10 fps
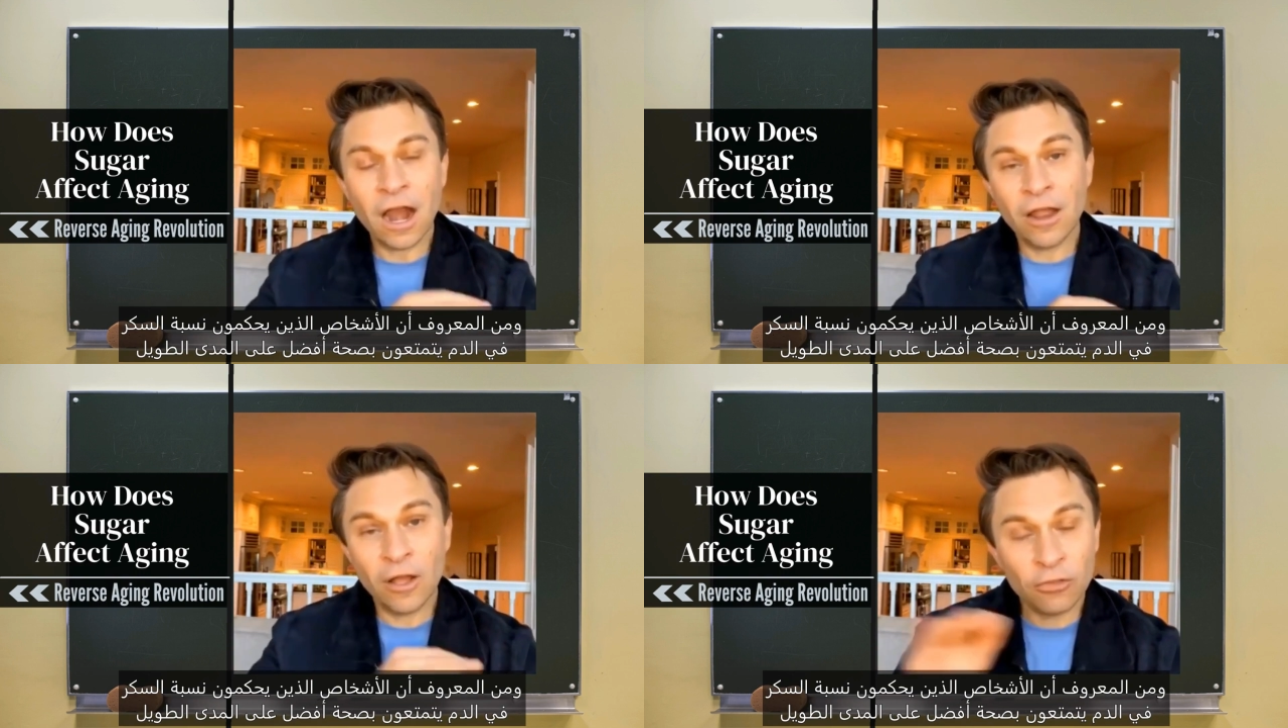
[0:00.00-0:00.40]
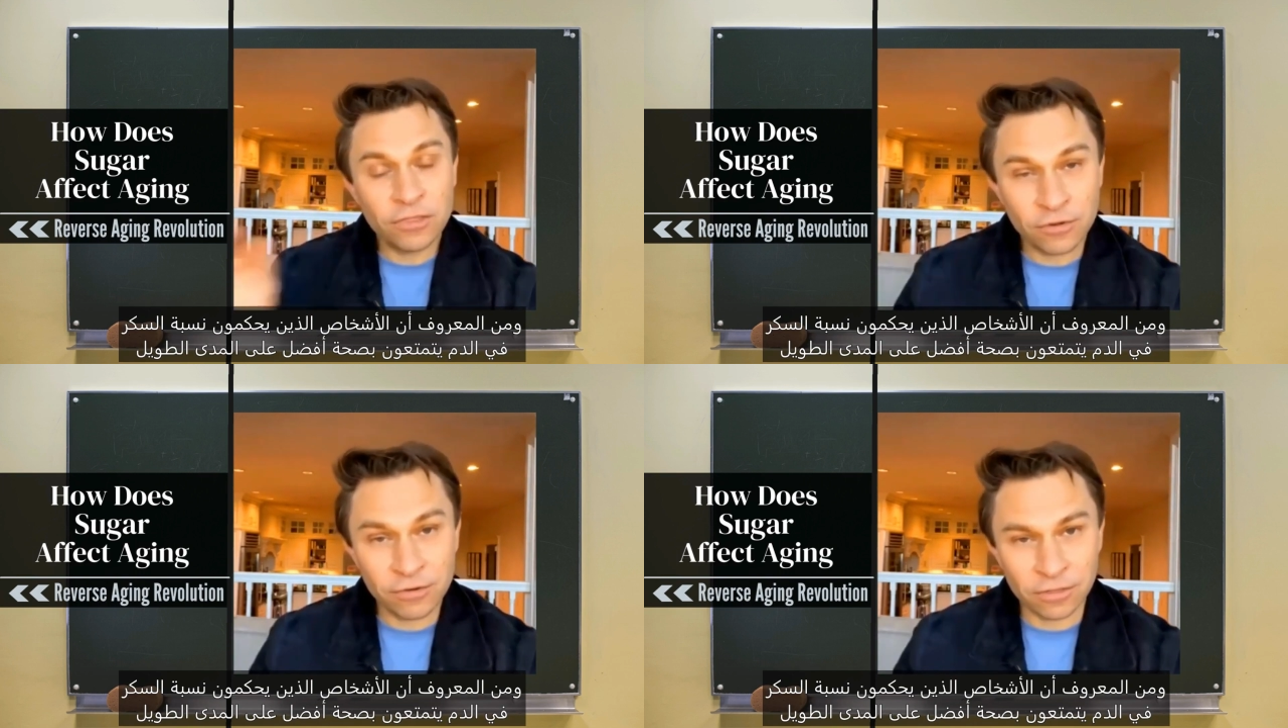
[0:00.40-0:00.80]
are
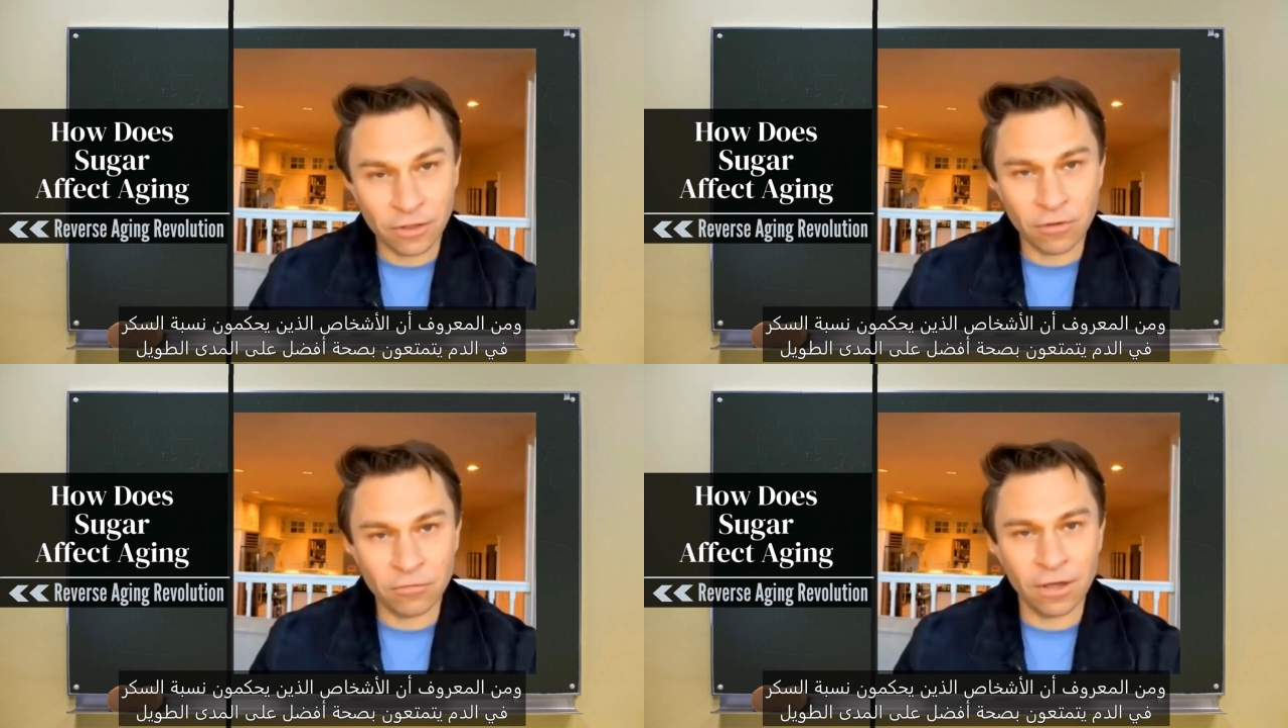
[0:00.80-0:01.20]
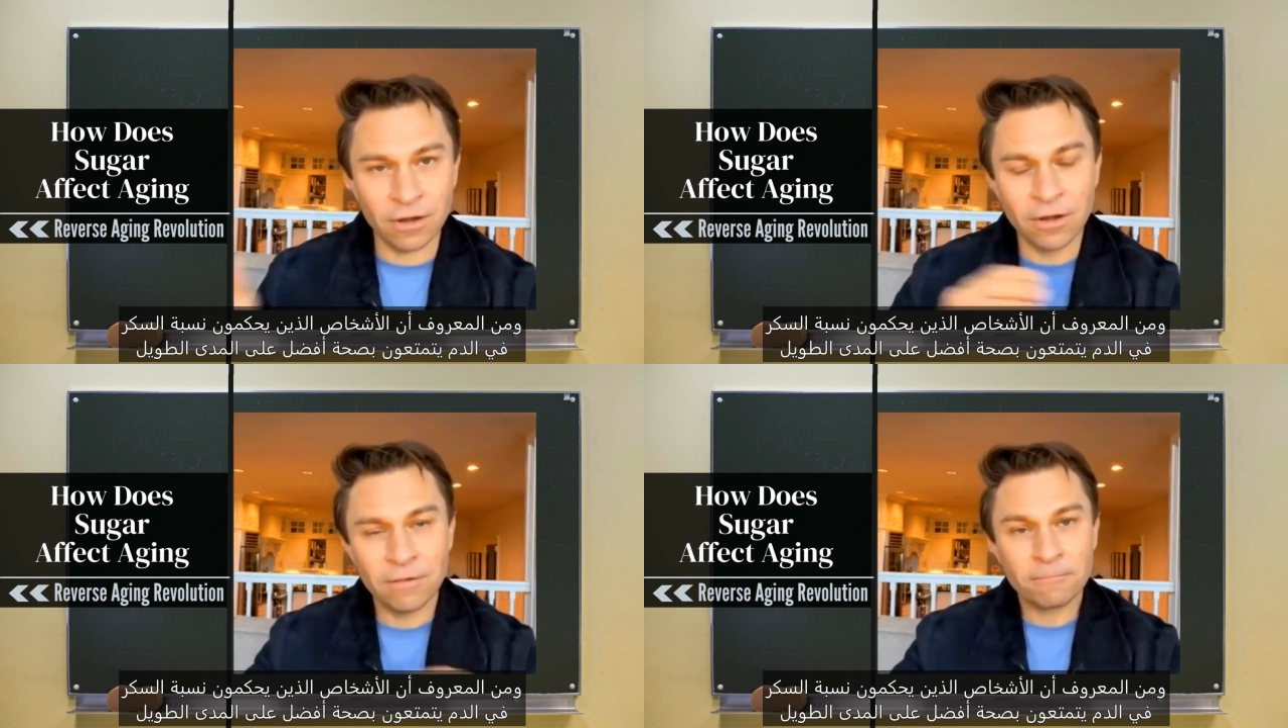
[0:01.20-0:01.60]
healthier in the long
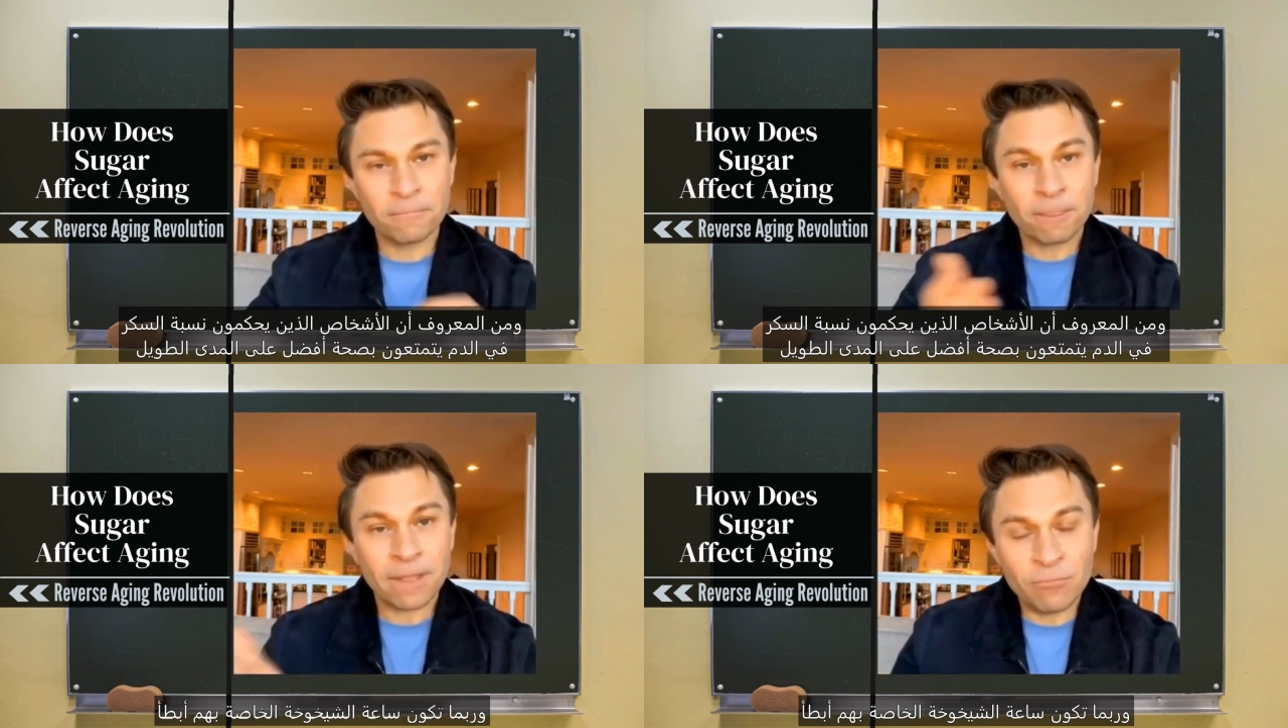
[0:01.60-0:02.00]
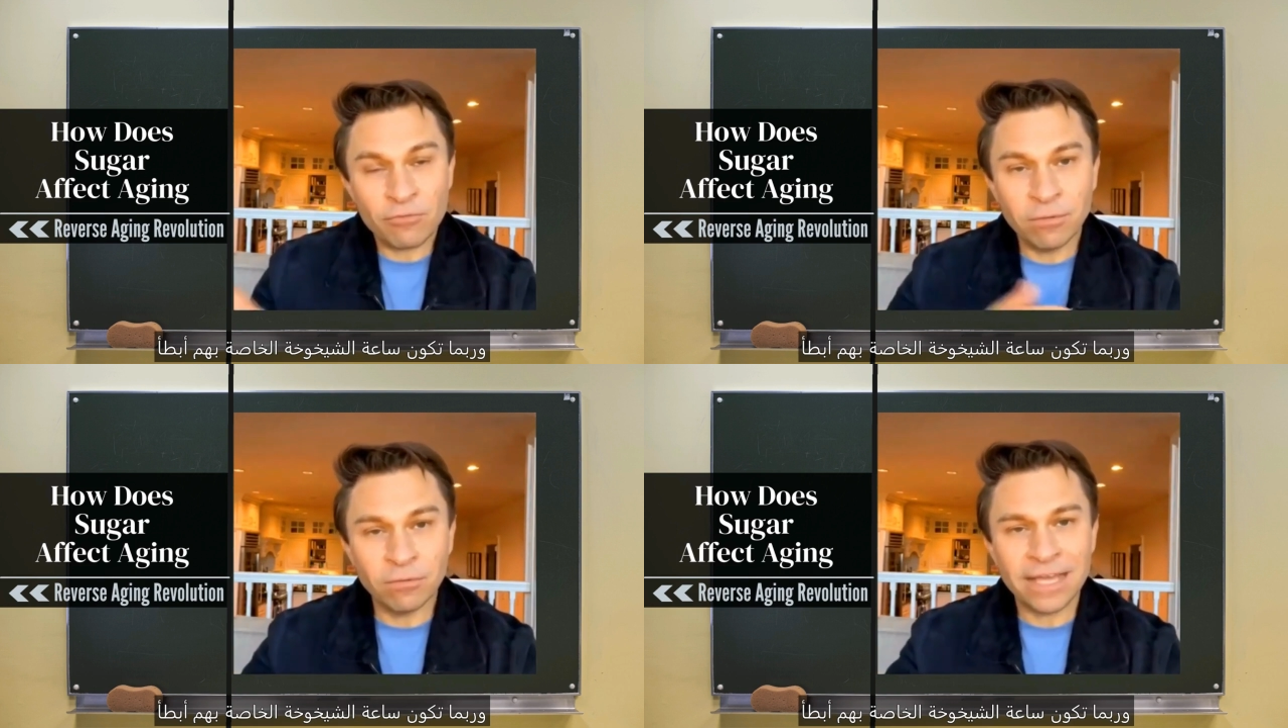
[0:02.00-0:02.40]
run
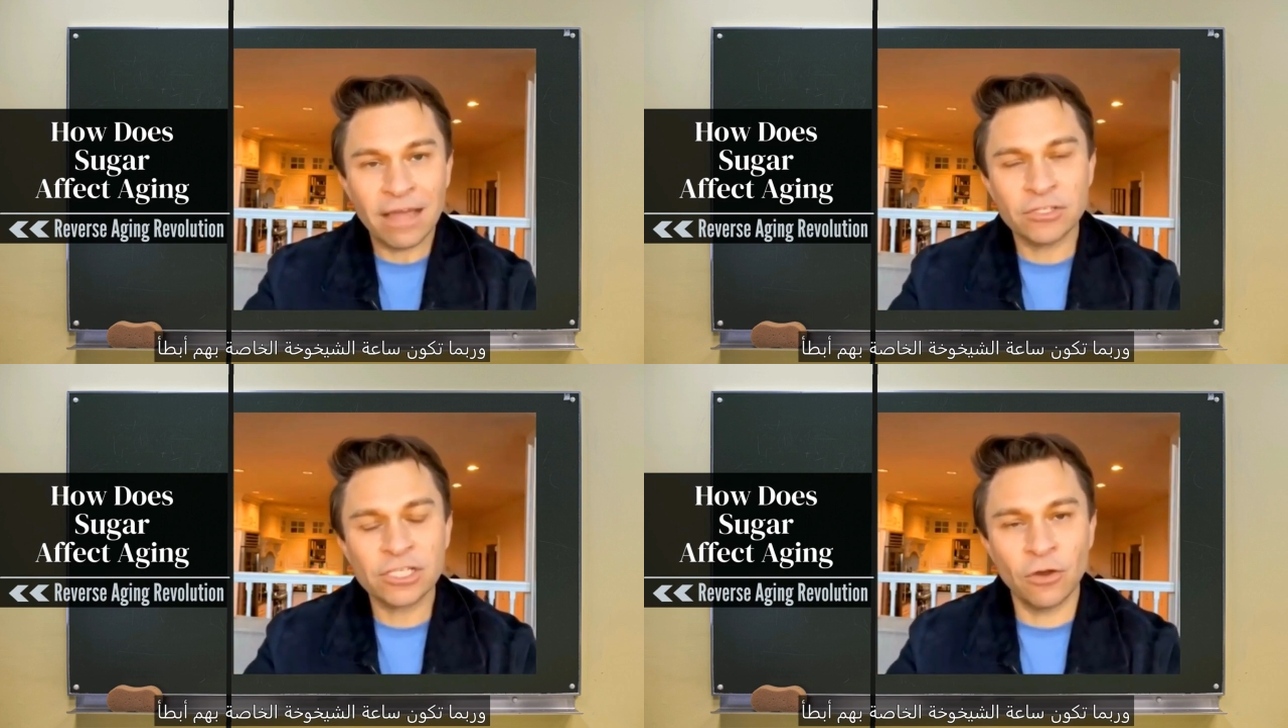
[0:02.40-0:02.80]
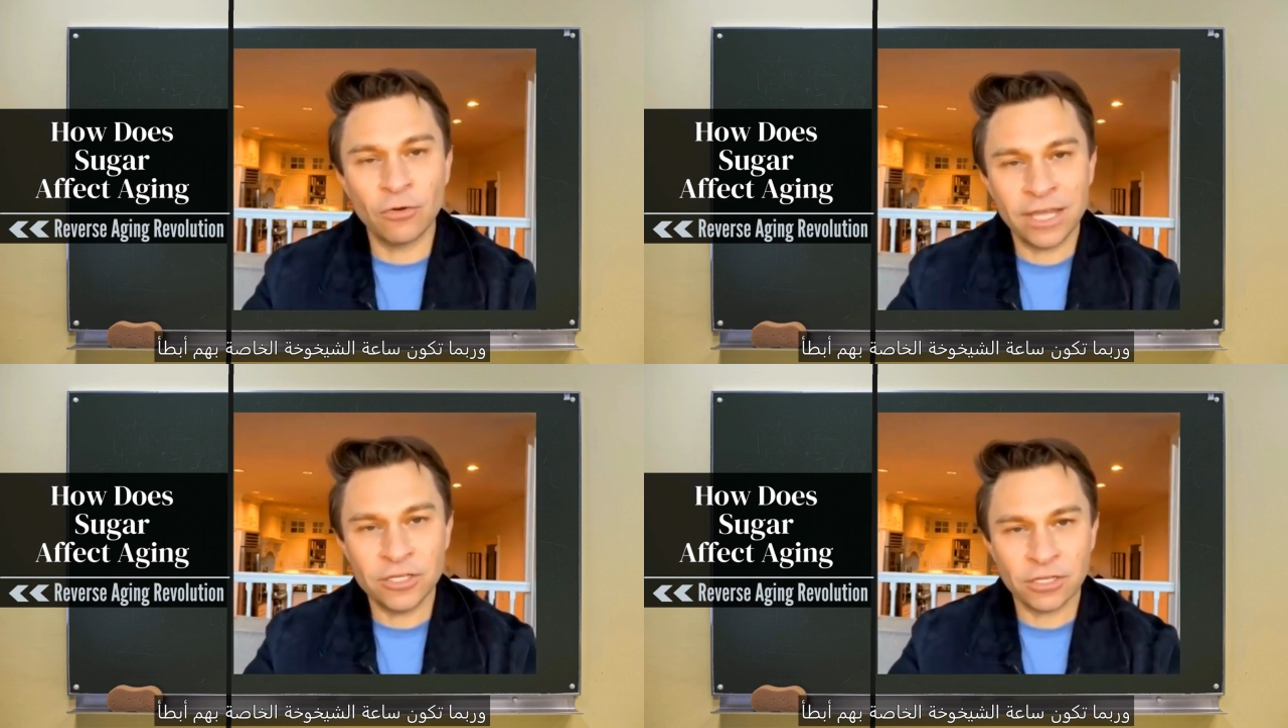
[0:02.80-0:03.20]
and probably have a
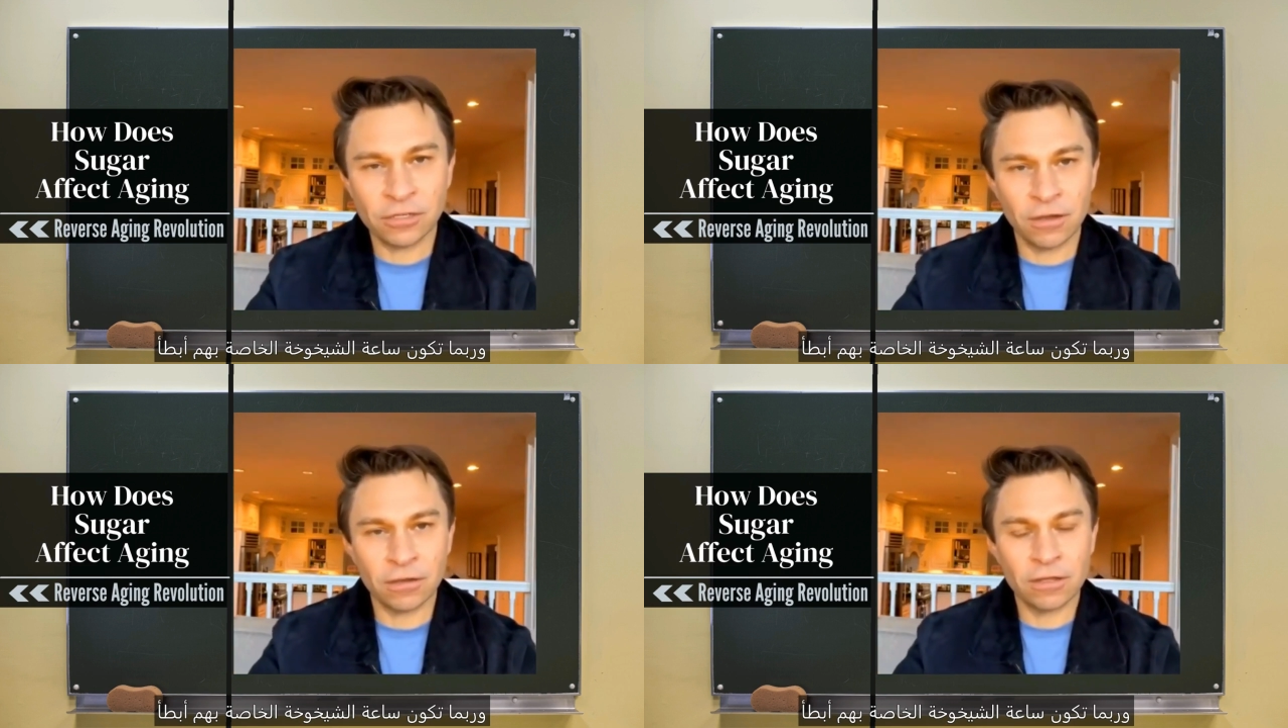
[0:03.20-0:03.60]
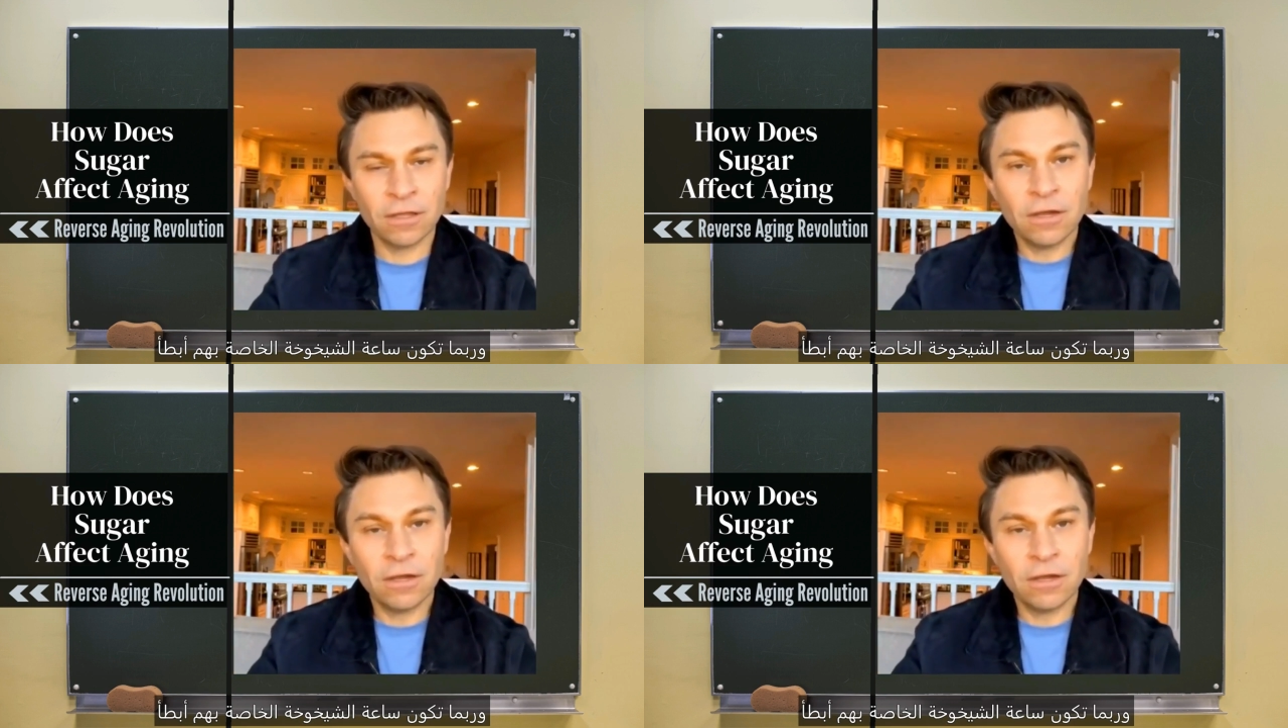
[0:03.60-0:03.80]
slower aging clock.